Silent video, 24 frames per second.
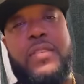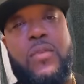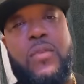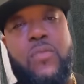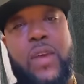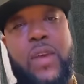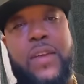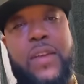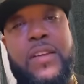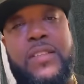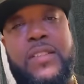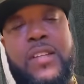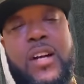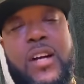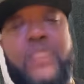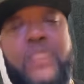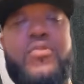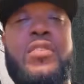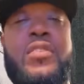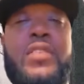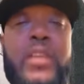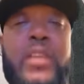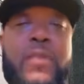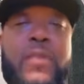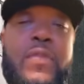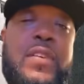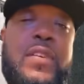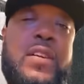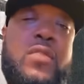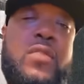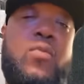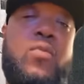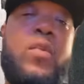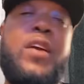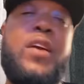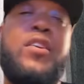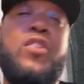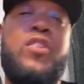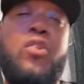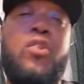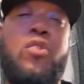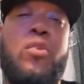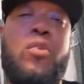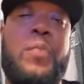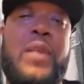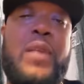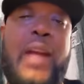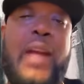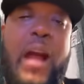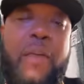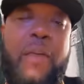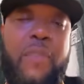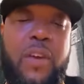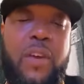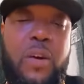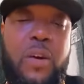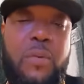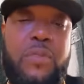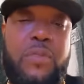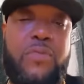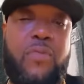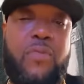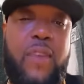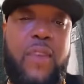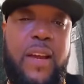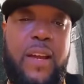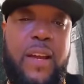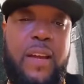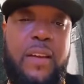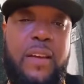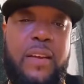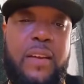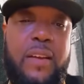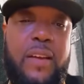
to run this country different than the way Europe and Africa was running.